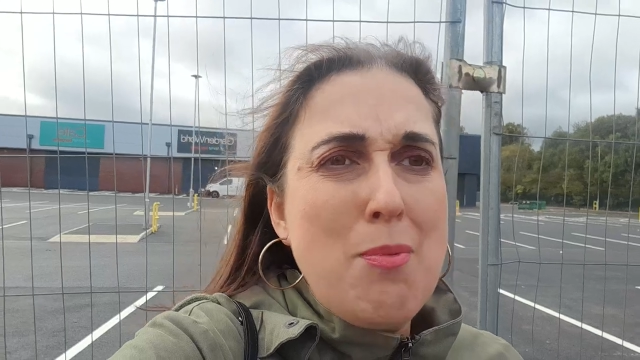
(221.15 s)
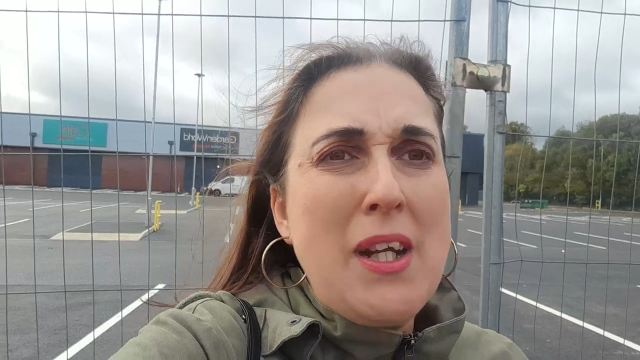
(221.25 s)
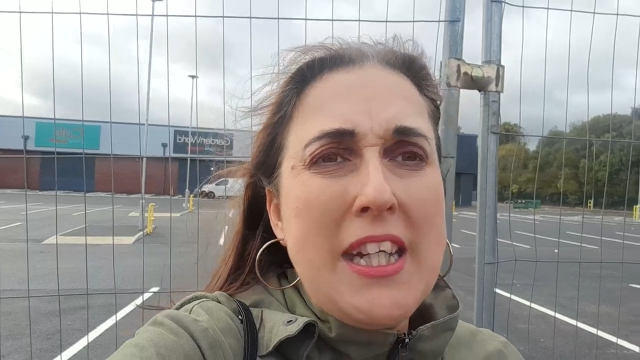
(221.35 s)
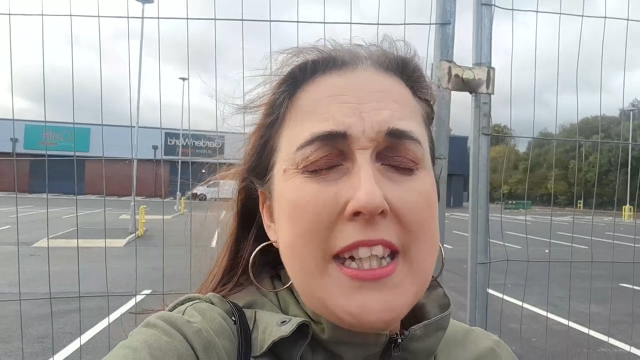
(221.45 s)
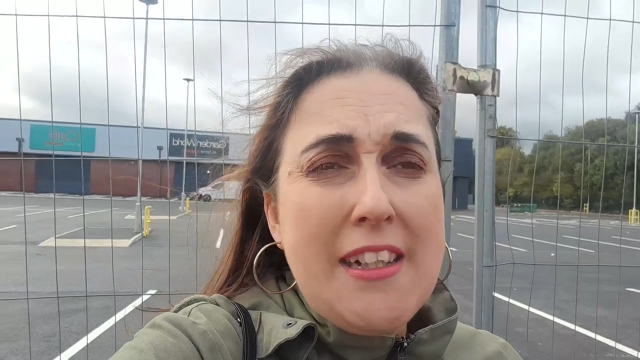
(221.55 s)

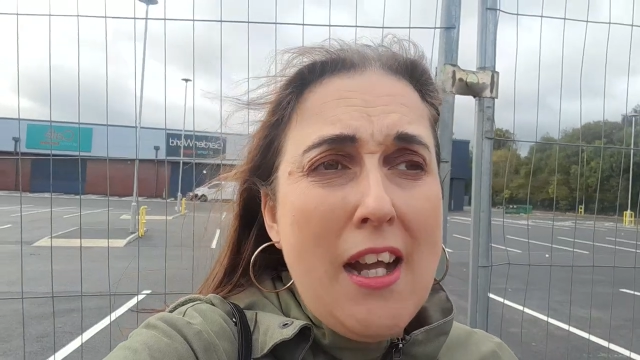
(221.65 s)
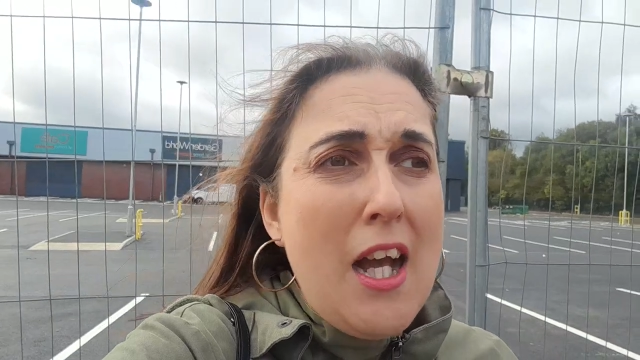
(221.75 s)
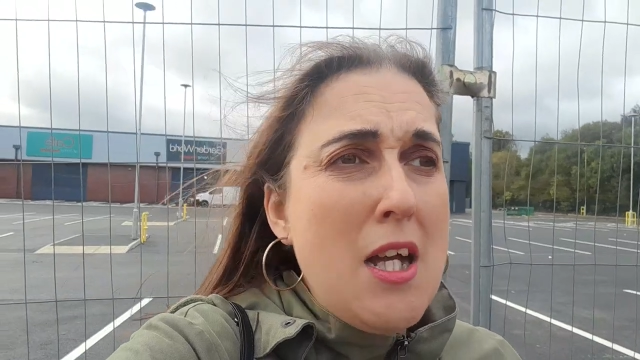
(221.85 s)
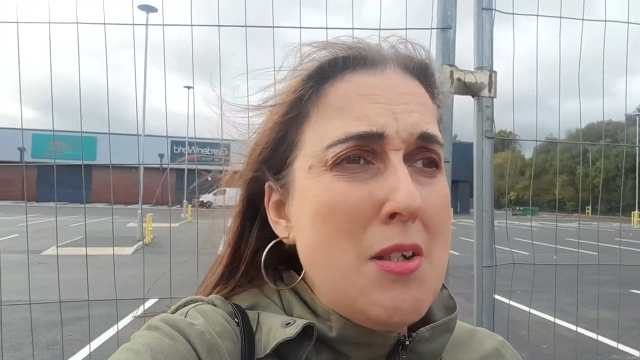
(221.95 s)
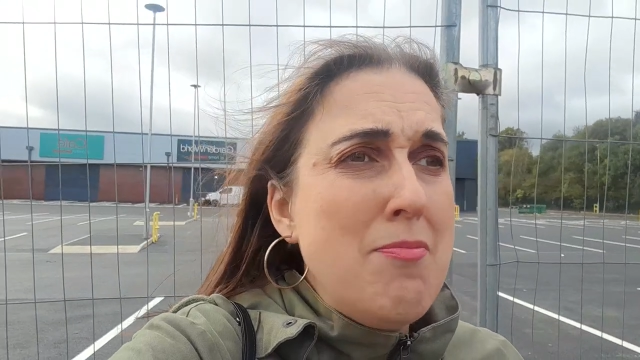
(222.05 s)
week
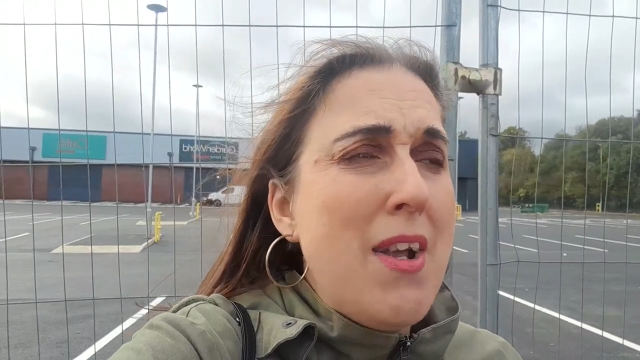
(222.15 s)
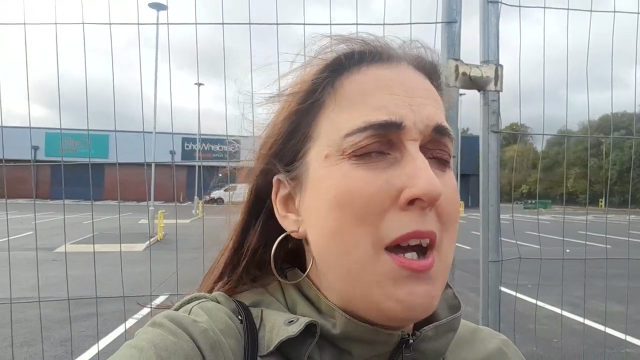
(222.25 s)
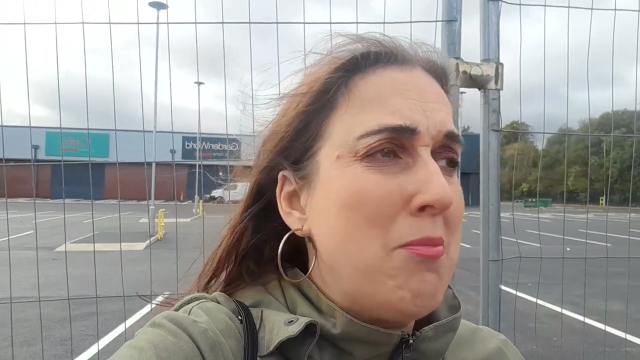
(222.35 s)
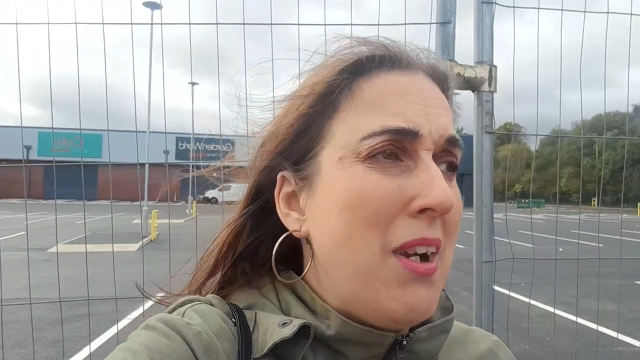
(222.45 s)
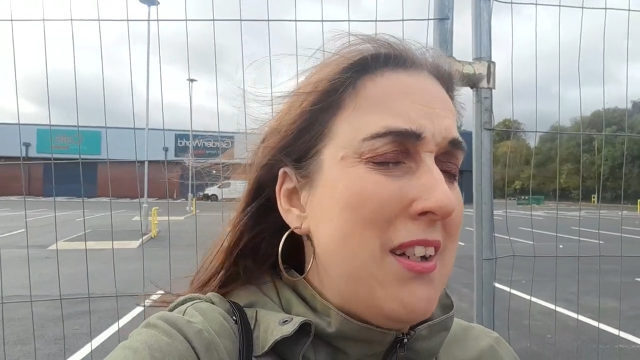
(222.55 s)
um,
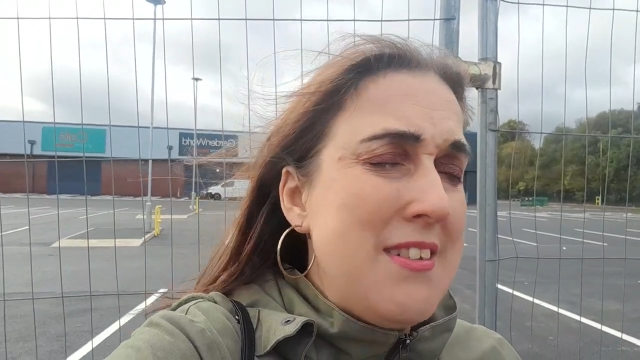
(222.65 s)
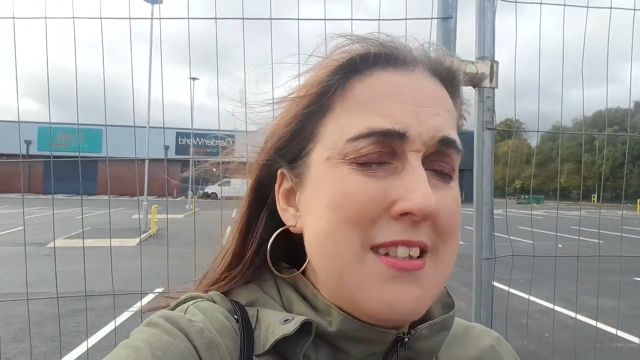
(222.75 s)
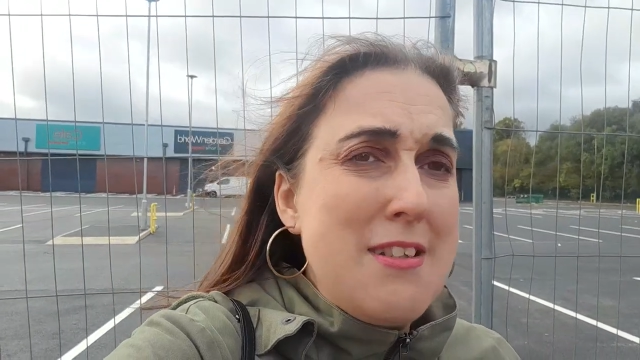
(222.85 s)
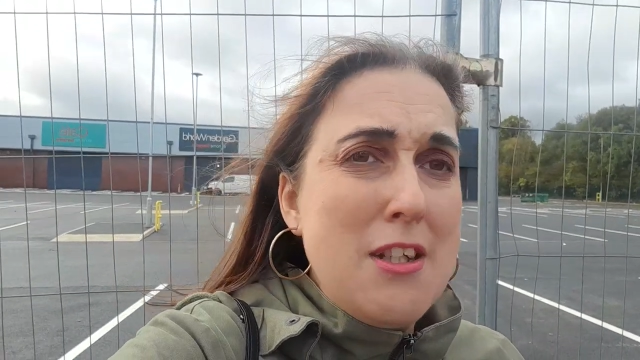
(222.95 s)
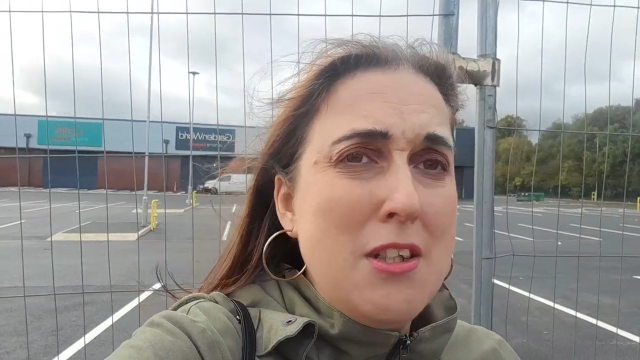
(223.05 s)
I'm going
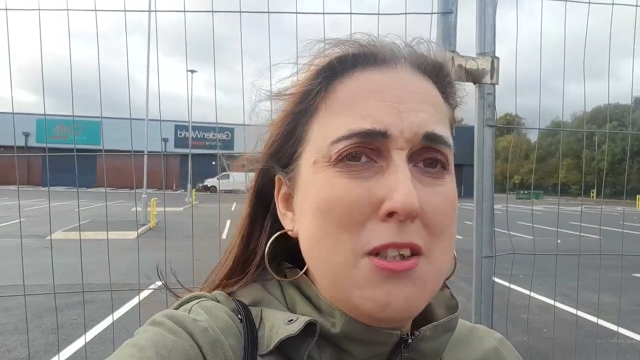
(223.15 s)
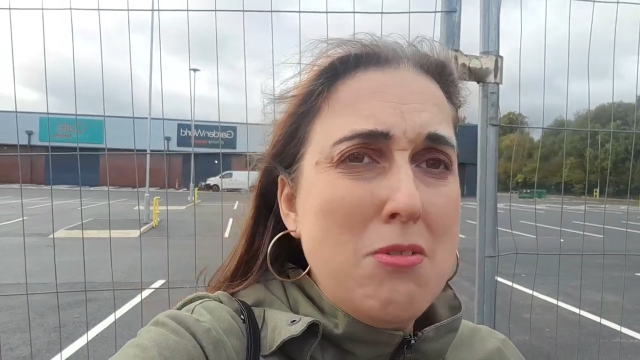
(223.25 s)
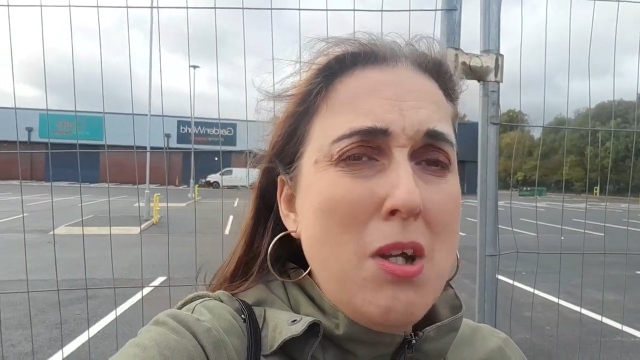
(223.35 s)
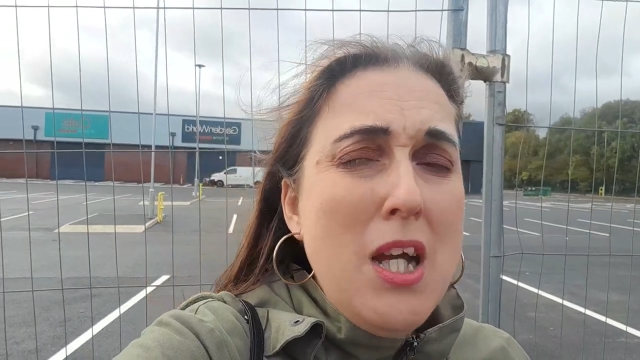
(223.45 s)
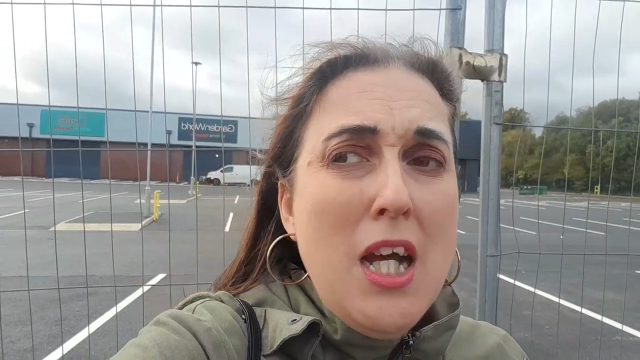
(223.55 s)
to
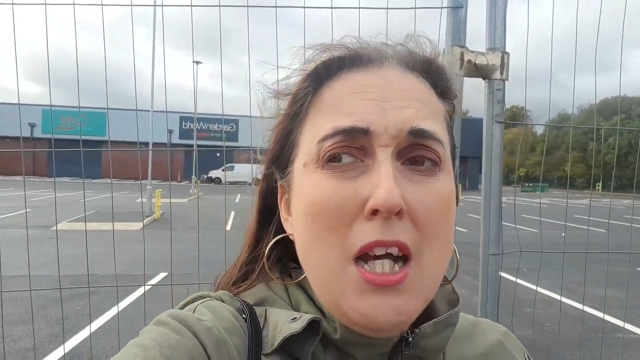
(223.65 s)
do